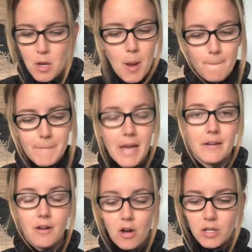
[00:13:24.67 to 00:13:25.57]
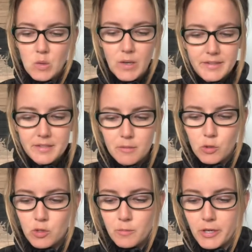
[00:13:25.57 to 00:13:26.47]
But all at once the
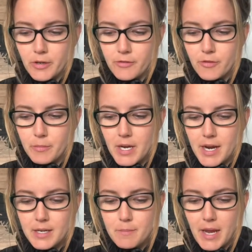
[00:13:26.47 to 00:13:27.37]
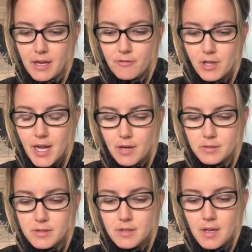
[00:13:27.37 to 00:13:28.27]
moon appeared from behind a bank of
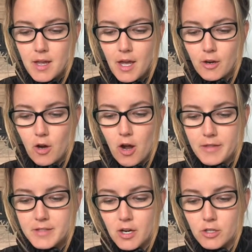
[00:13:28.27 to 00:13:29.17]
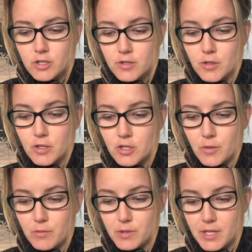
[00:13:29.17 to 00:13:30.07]
clouds, and Goth's heart surged
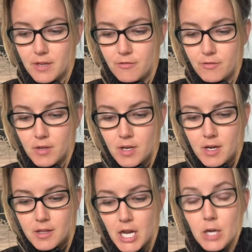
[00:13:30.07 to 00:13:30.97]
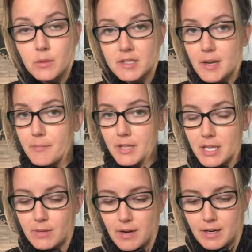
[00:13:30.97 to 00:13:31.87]
with relief. There was something
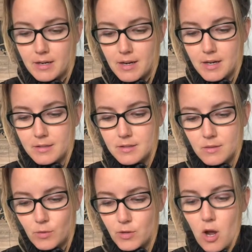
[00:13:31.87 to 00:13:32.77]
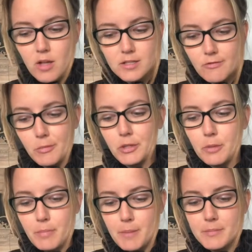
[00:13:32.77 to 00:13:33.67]
he recognized, with all its familiar
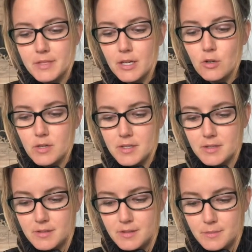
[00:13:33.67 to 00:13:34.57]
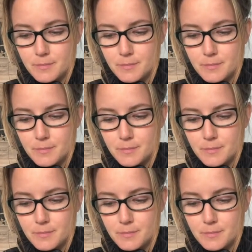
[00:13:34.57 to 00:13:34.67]
bumps and creases.